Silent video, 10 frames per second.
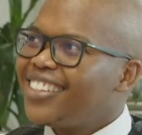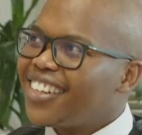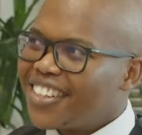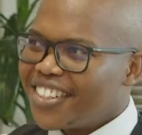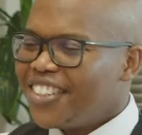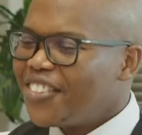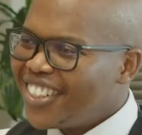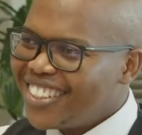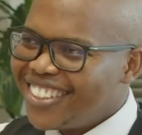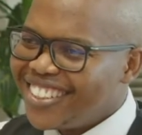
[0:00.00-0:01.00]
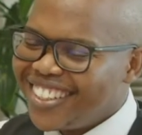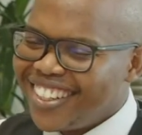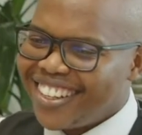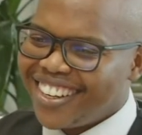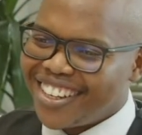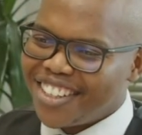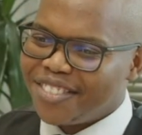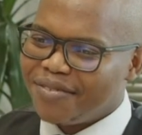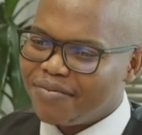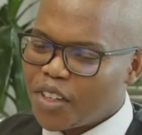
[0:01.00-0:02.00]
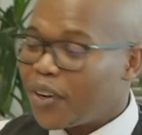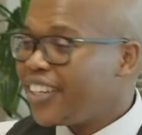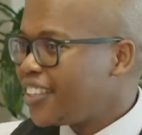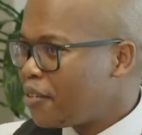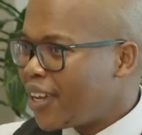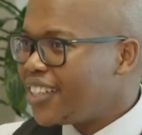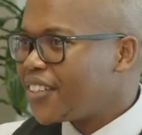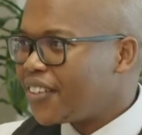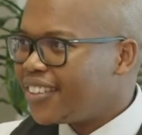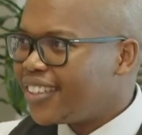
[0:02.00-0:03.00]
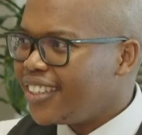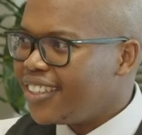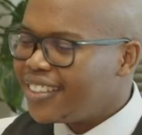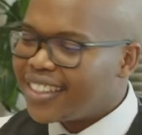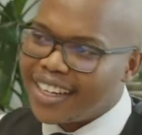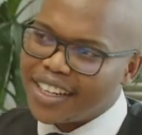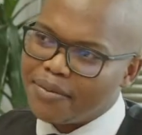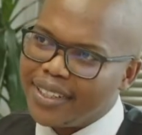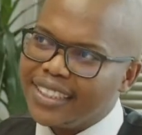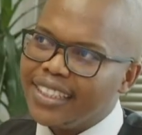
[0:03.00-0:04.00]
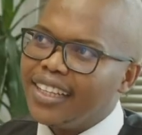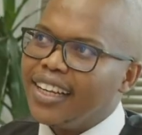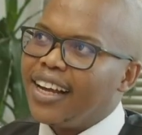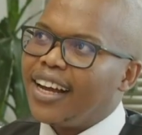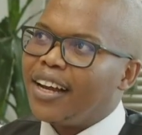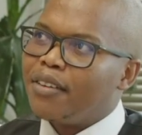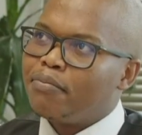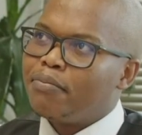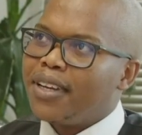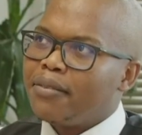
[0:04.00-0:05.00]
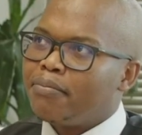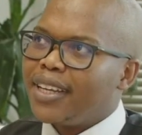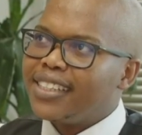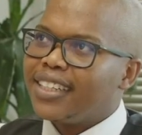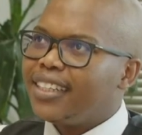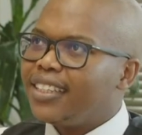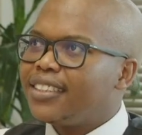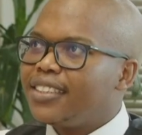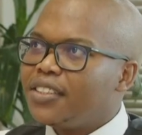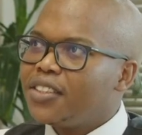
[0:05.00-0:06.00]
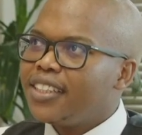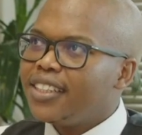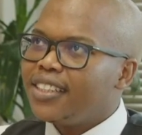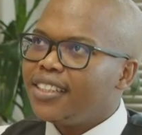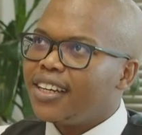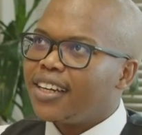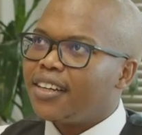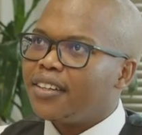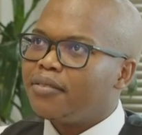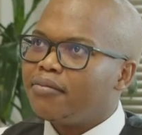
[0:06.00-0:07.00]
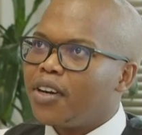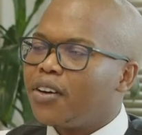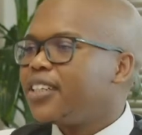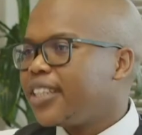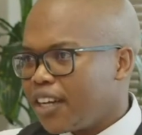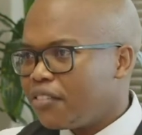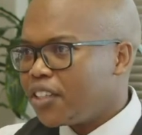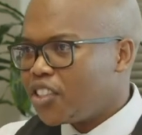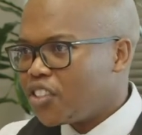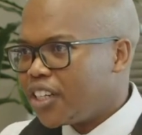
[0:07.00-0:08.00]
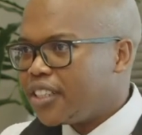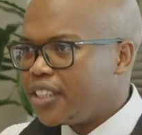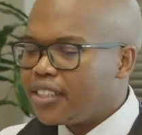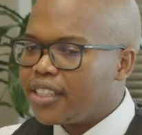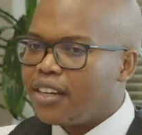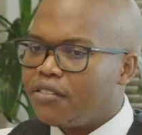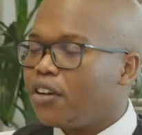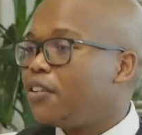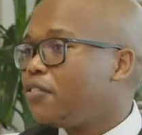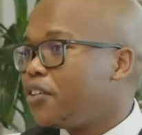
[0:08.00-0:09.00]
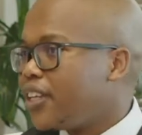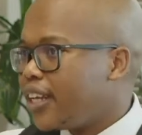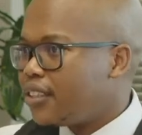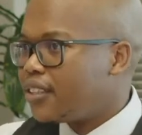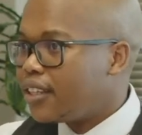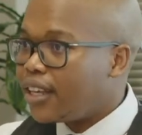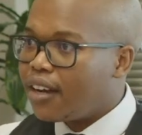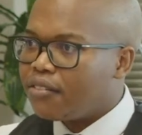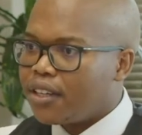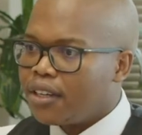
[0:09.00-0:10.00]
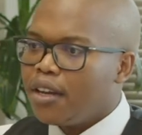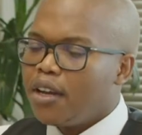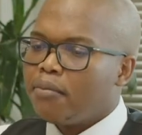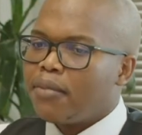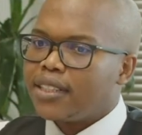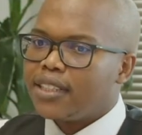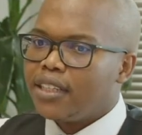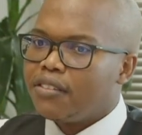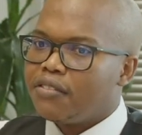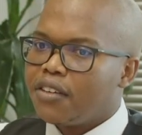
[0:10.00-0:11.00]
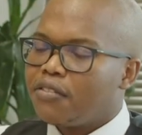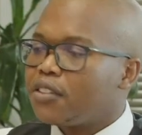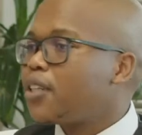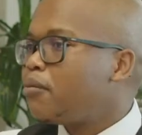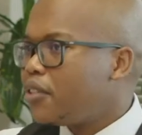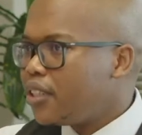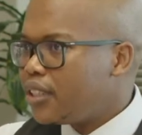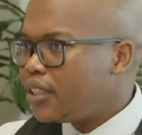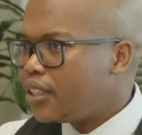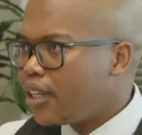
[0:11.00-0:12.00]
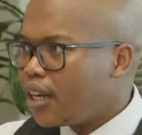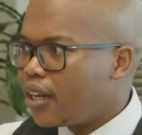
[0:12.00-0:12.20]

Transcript: a good question, Sneh. Well, it depends on the sale agreement. But basically, it usually on the day of registration itself or a few days thereafter. But if for some reason